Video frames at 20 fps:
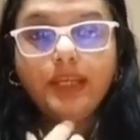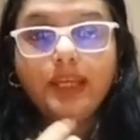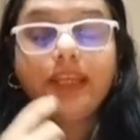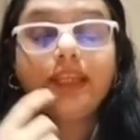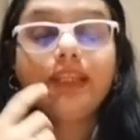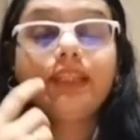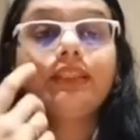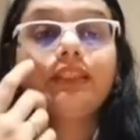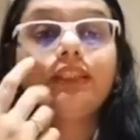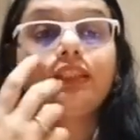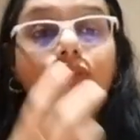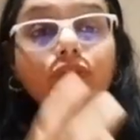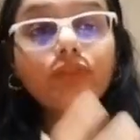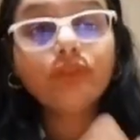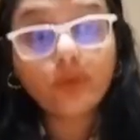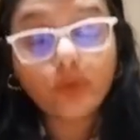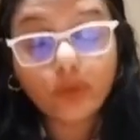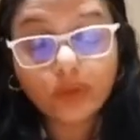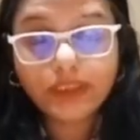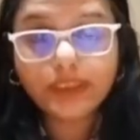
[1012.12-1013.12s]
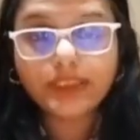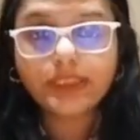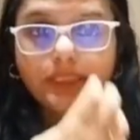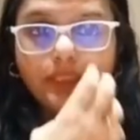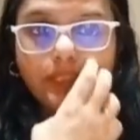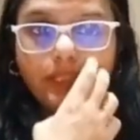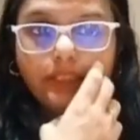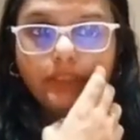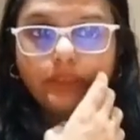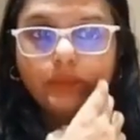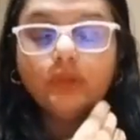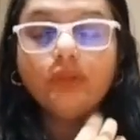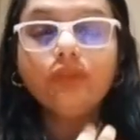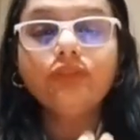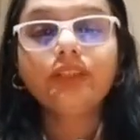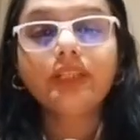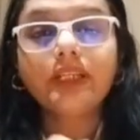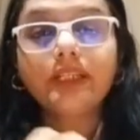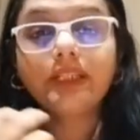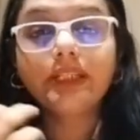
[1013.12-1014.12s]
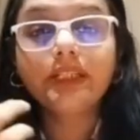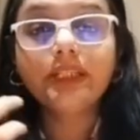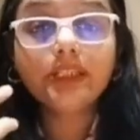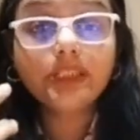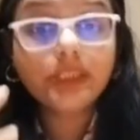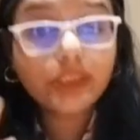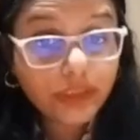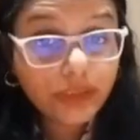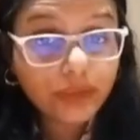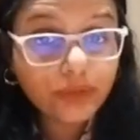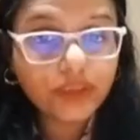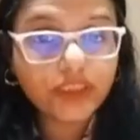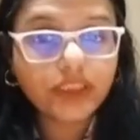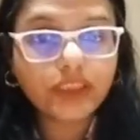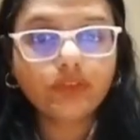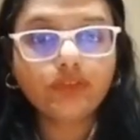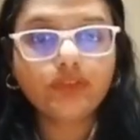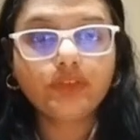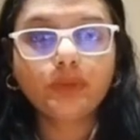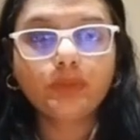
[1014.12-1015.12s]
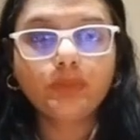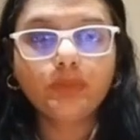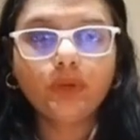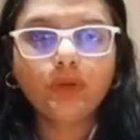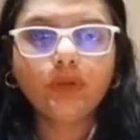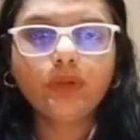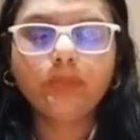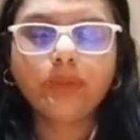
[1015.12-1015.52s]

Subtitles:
And in the fourth scenario, we are introducing a football,